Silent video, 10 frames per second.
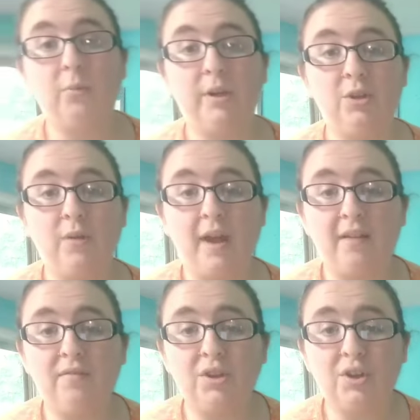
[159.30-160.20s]
when you
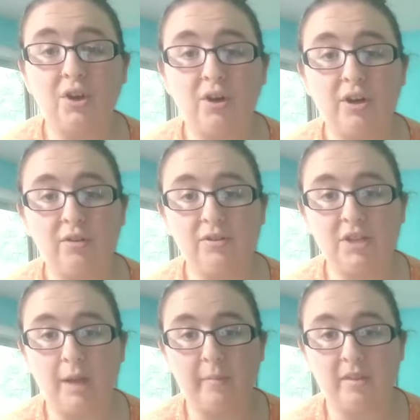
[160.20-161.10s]
have the guard on
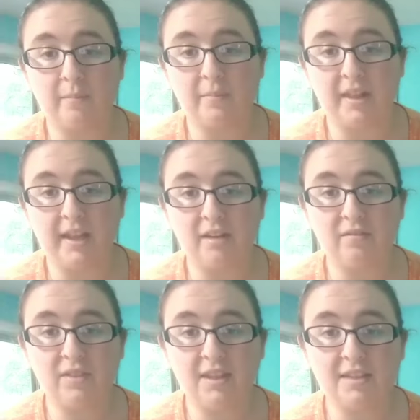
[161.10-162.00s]
top of the blade
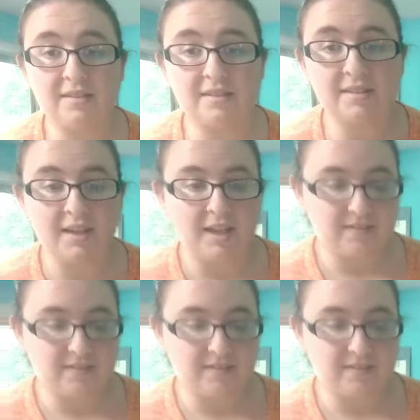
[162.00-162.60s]
of this,